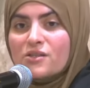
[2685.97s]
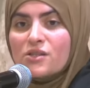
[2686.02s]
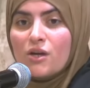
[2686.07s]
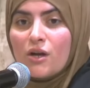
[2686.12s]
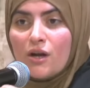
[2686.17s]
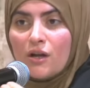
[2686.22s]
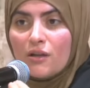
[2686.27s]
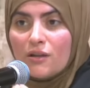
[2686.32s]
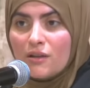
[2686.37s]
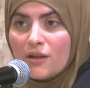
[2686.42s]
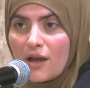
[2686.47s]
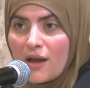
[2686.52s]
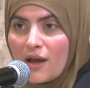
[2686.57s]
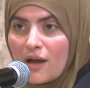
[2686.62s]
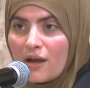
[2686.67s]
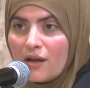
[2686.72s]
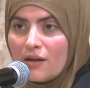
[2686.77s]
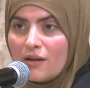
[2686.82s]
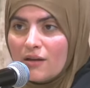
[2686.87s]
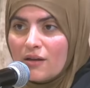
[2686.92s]
to
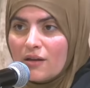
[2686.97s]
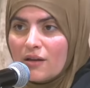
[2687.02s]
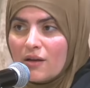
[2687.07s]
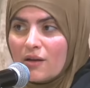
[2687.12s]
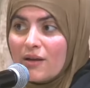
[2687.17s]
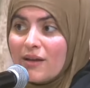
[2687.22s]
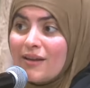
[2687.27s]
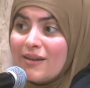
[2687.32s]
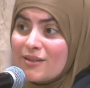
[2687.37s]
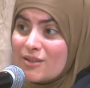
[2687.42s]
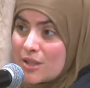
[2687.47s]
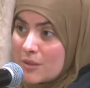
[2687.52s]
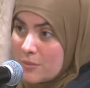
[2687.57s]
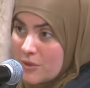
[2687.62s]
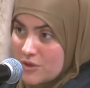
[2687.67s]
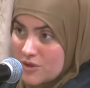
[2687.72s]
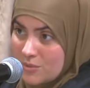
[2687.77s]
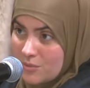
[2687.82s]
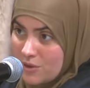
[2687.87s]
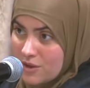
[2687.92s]
Allah. He's the
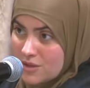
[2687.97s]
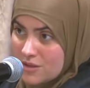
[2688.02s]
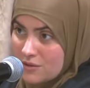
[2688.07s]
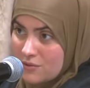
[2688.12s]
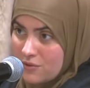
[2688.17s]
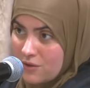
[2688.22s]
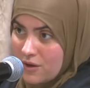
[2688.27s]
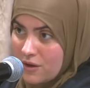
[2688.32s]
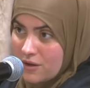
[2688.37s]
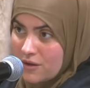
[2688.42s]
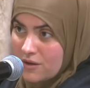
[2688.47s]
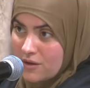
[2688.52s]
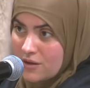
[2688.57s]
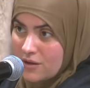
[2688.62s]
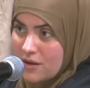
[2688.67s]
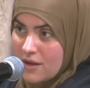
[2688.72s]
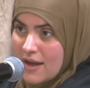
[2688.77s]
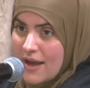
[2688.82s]
most merciful.